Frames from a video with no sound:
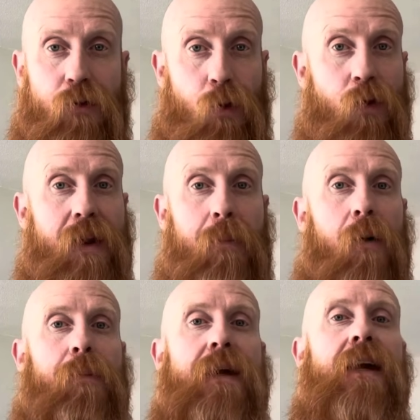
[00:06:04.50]
doing the
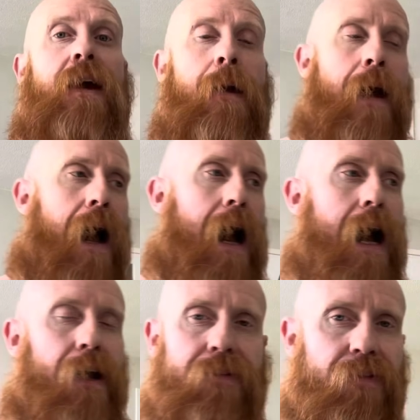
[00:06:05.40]
burpee,
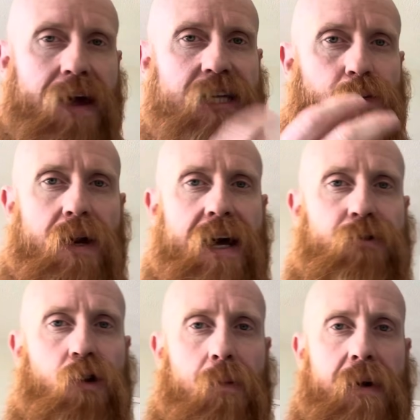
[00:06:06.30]
and that's where I
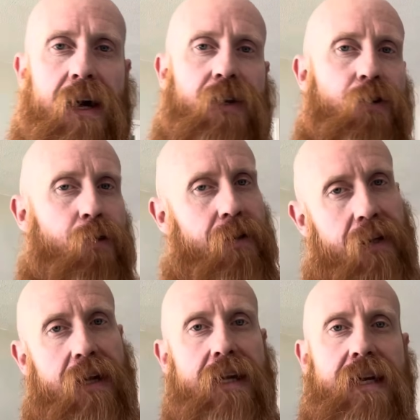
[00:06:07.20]
took my cue,
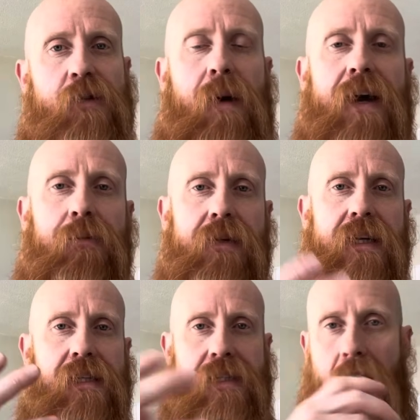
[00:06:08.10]
and he inspired
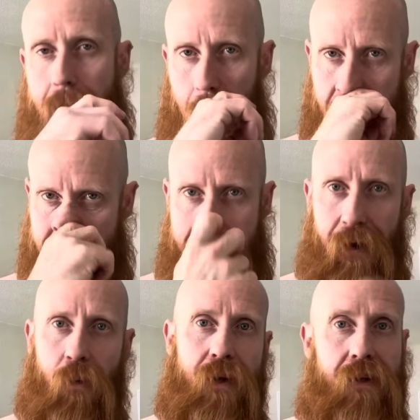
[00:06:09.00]
me to start my own
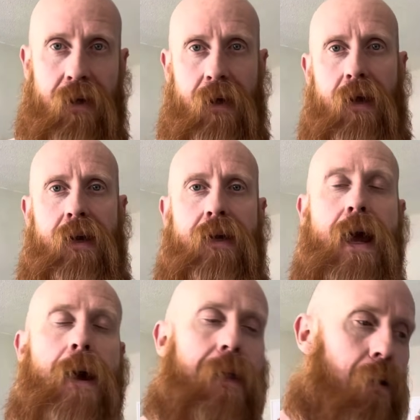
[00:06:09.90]
channel, and
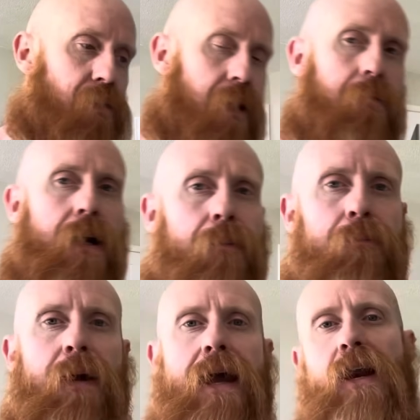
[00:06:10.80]
yeah, that was it, man.
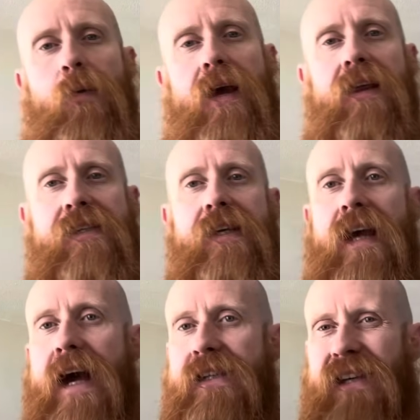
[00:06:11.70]
But anyway, listen
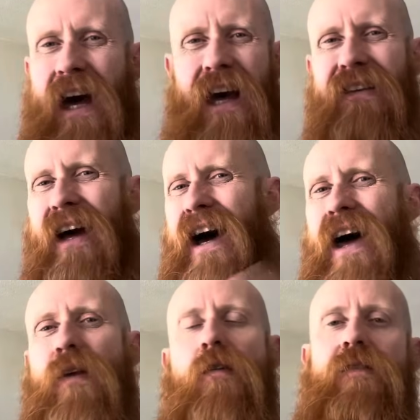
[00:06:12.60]
guys,
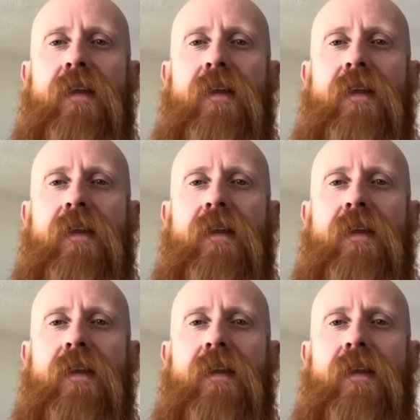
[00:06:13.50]
enough of